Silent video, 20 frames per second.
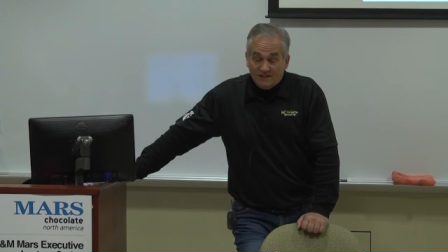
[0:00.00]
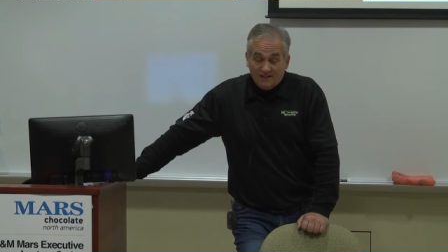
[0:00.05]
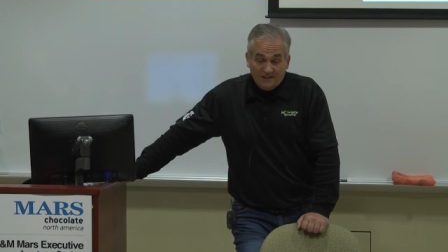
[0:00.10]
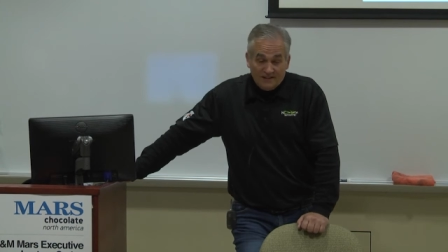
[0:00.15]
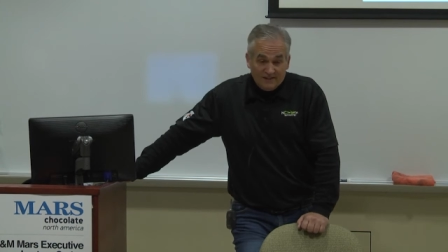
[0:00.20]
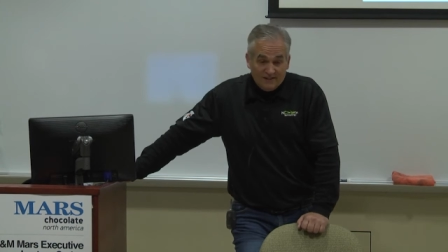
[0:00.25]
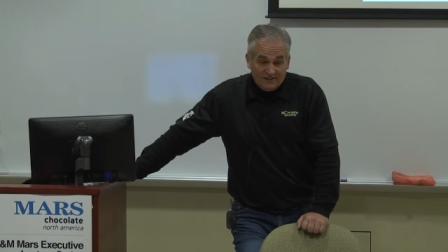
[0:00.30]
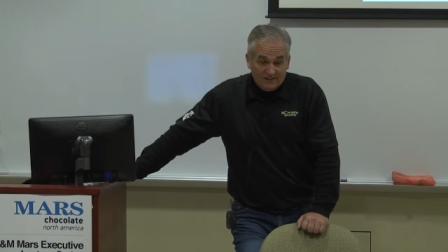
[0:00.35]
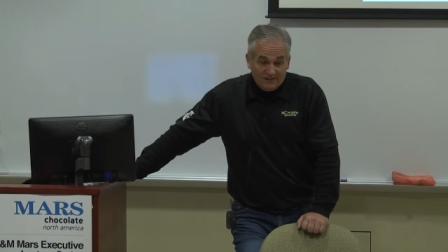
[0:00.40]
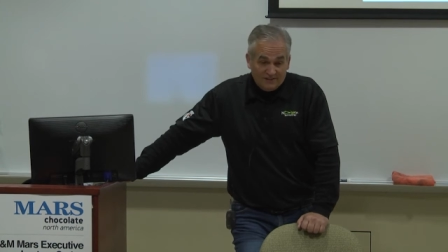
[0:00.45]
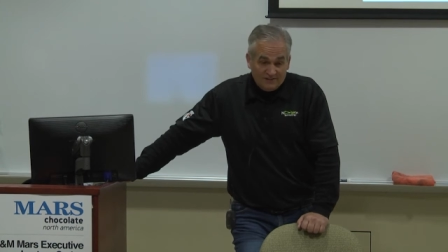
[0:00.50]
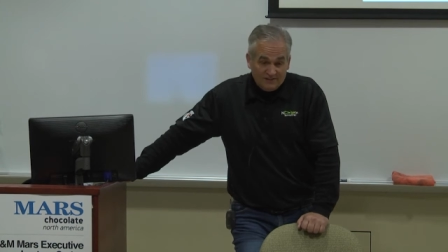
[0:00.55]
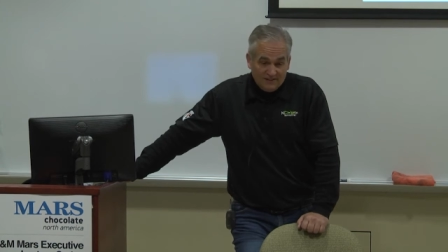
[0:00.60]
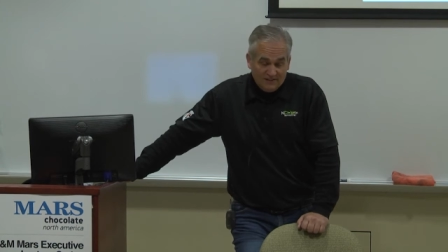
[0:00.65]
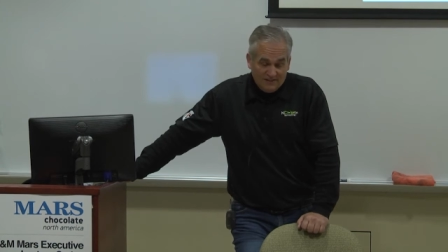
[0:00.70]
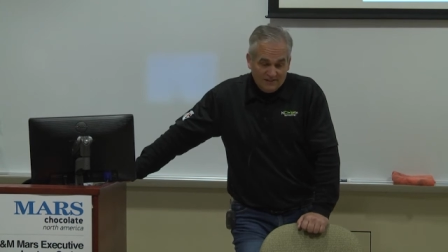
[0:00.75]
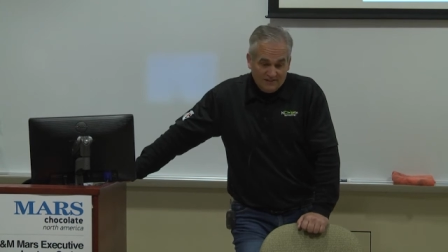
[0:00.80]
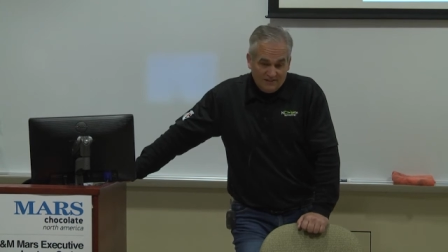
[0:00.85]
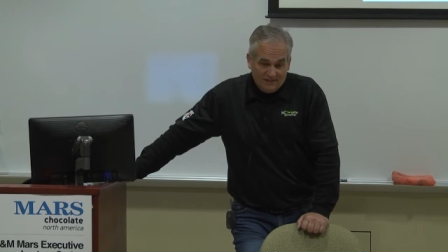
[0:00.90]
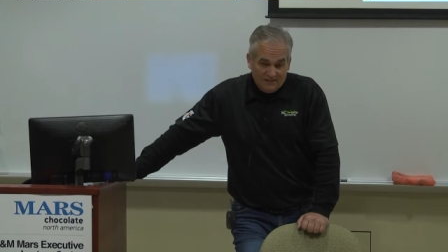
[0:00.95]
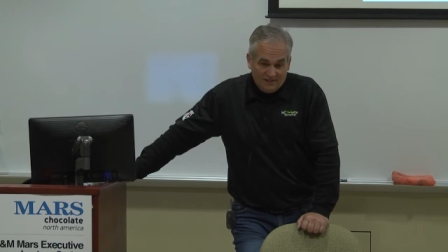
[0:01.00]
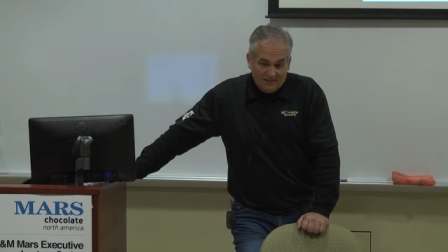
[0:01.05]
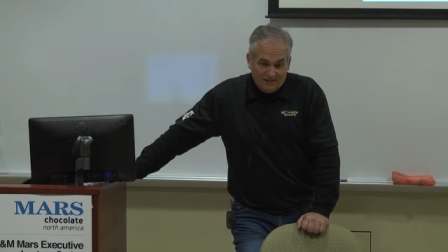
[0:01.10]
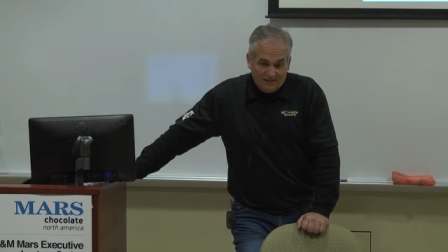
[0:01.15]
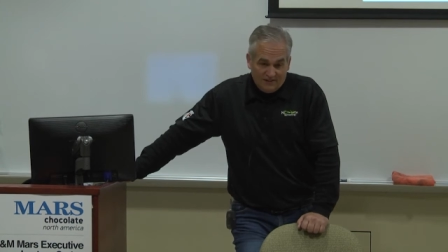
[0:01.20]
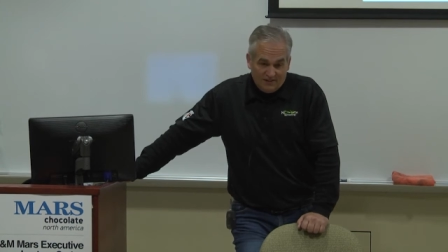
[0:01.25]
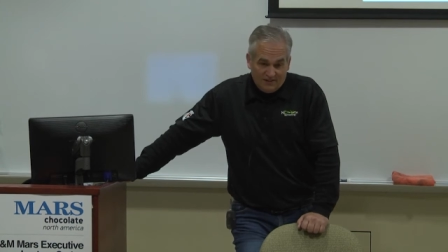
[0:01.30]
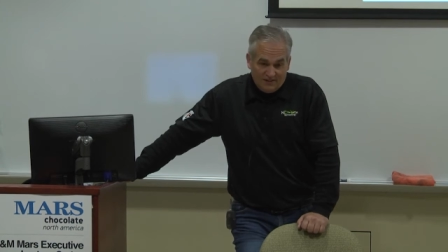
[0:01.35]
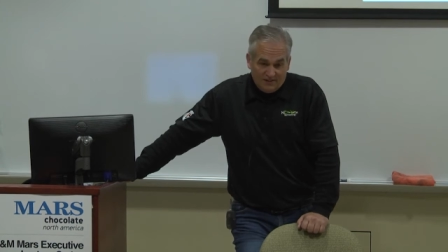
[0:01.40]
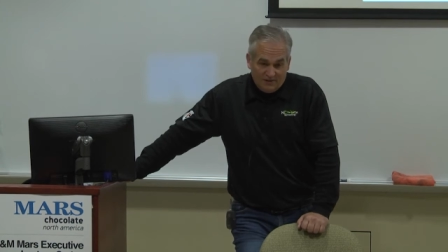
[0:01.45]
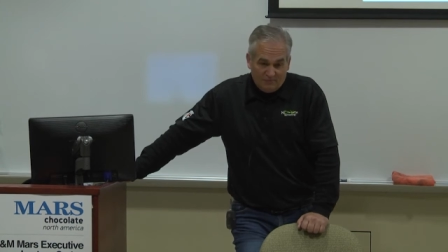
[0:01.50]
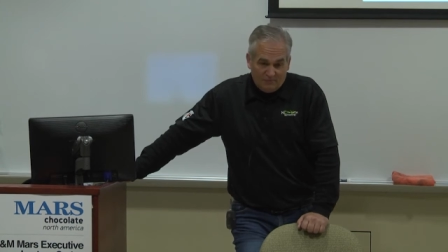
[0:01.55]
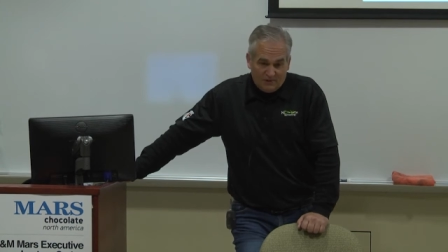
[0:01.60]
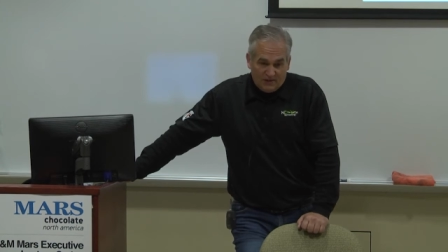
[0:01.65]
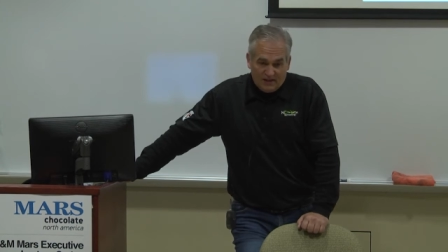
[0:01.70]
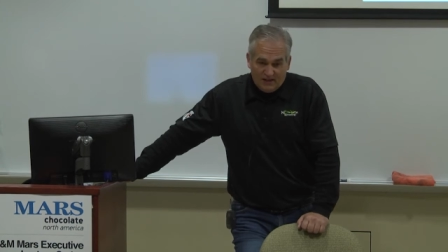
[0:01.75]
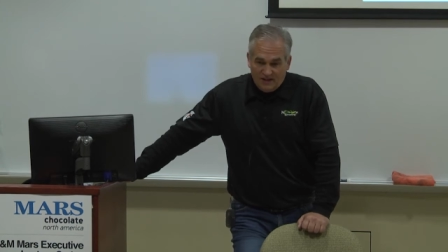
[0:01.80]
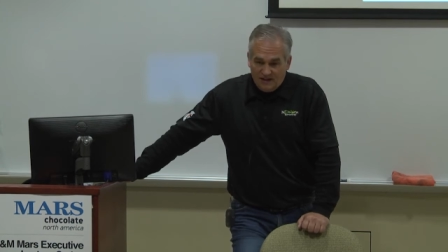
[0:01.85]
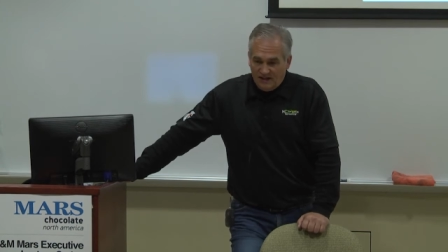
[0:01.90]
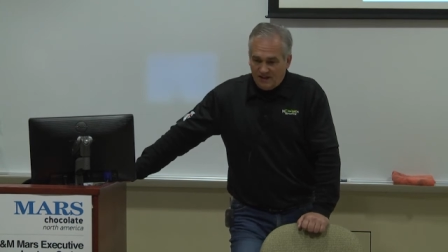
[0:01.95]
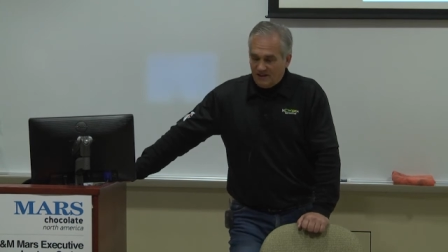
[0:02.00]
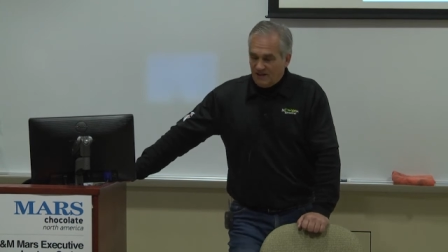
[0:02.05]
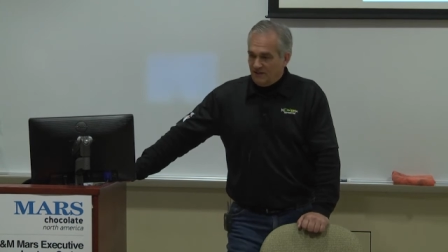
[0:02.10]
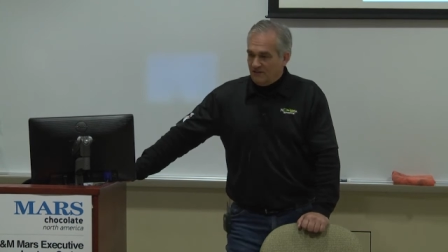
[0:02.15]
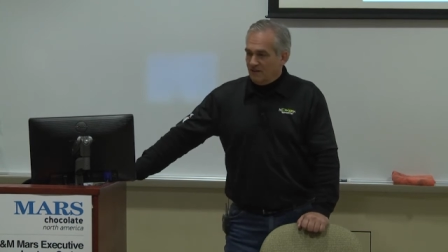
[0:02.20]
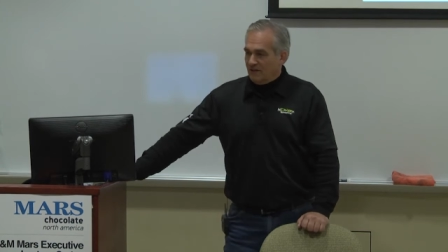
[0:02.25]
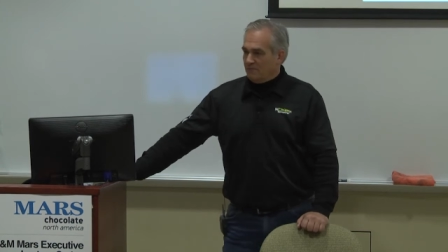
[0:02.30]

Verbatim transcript: And, but I, I,